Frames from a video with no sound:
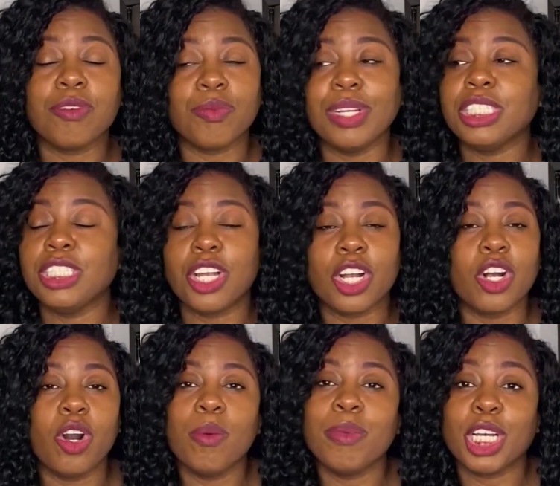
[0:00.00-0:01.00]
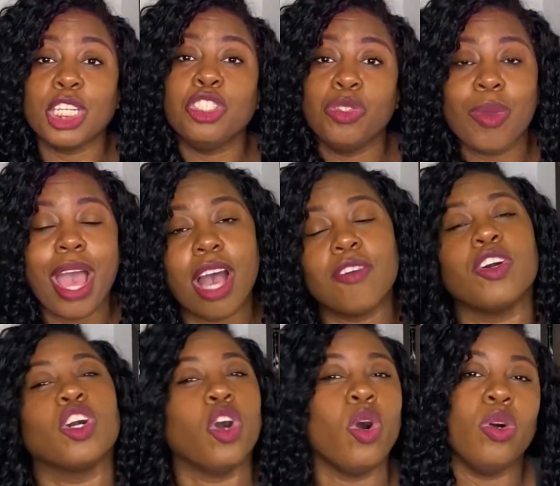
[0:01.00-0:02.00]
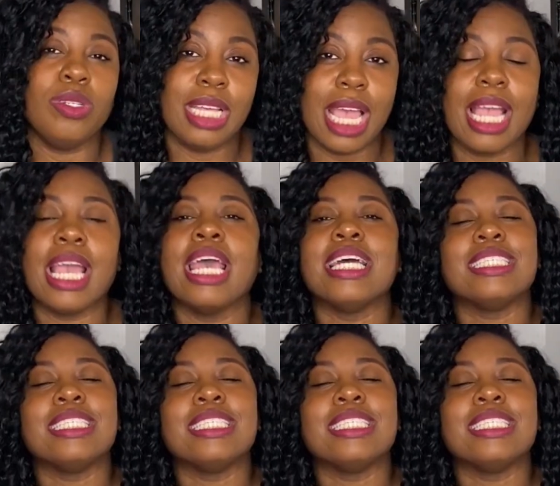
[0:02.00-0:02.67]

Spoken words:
from reaching your goal because you have a goal date